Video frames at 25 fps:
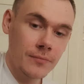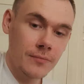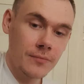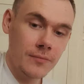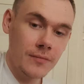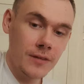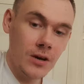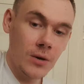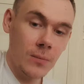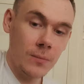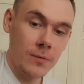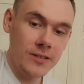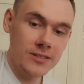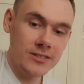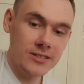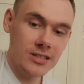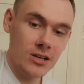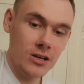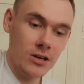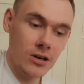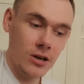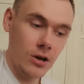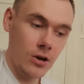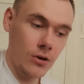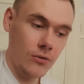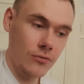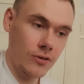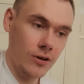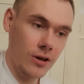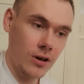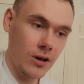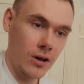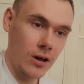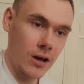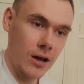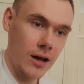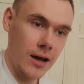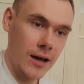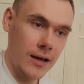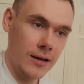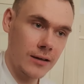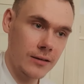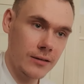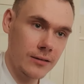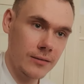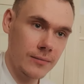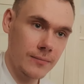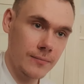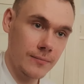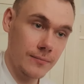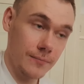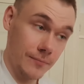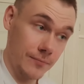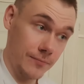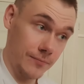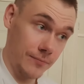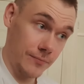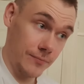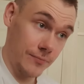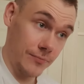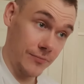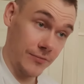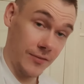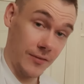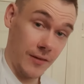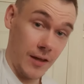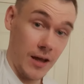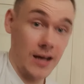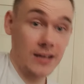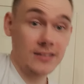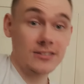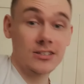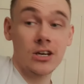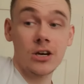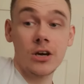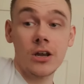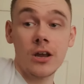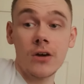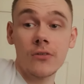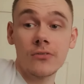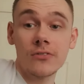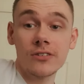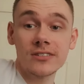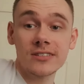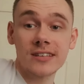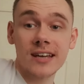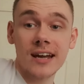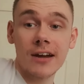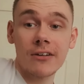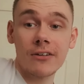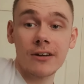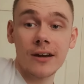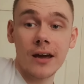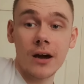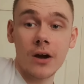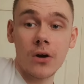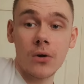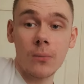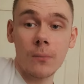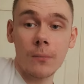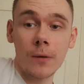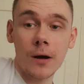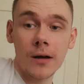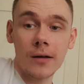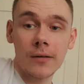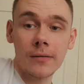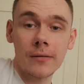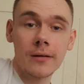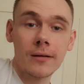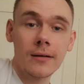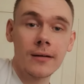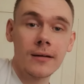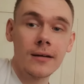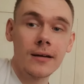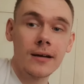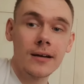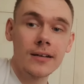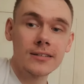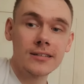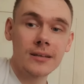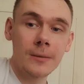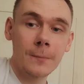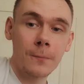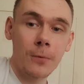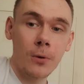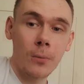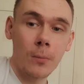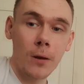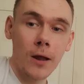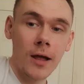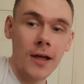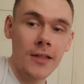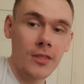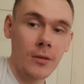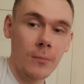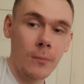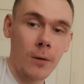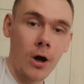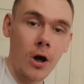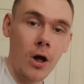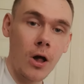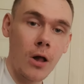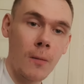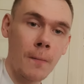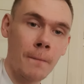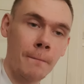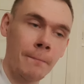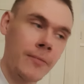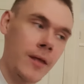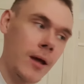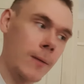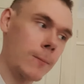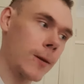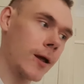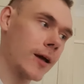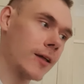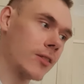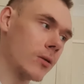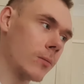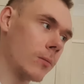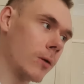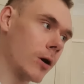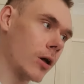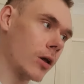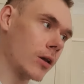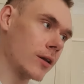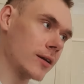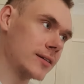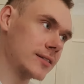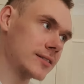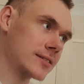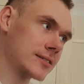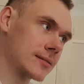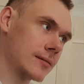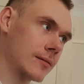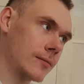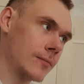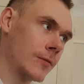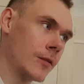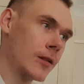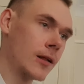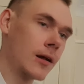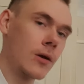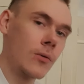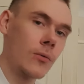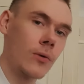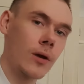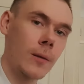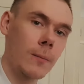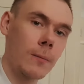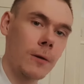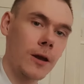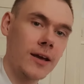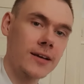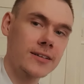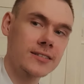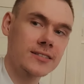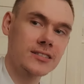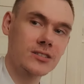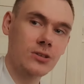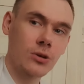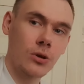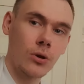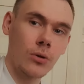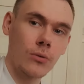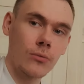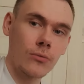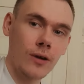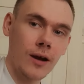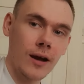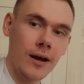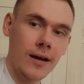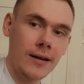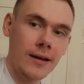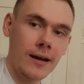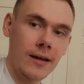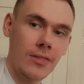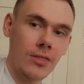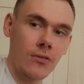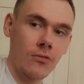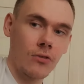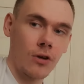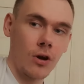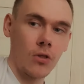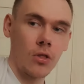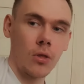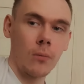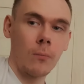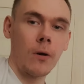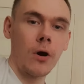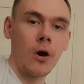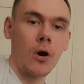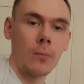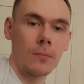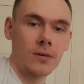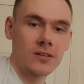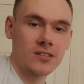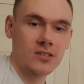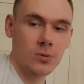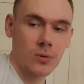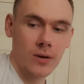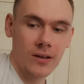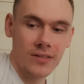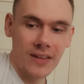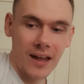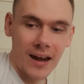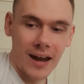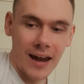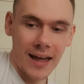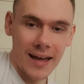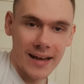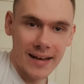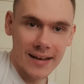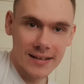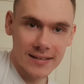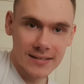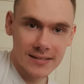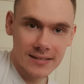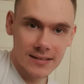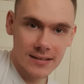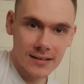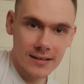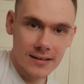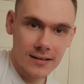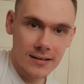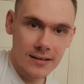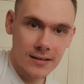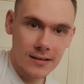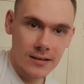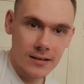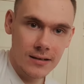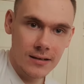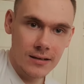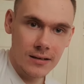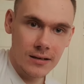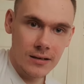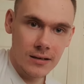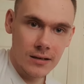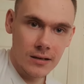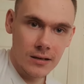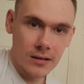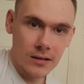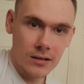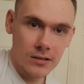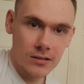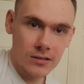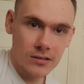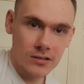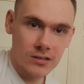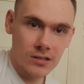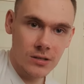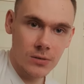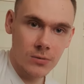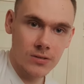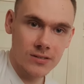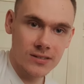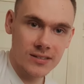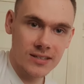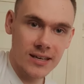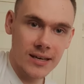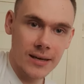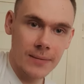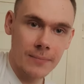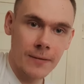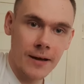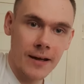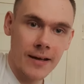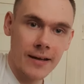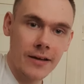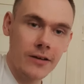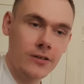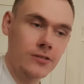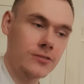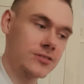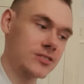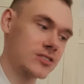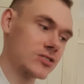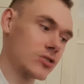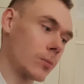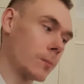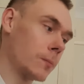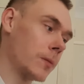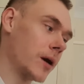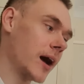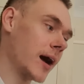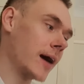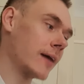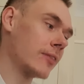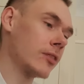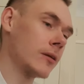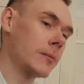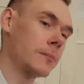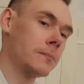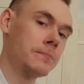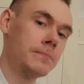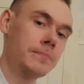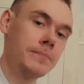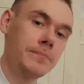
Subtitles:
it'll be a turnover, and a turnover is carried out by a simple play the ball. A play the ball is when a player stood upright and they roll the ball between the legs to a teammate who's stood behind them.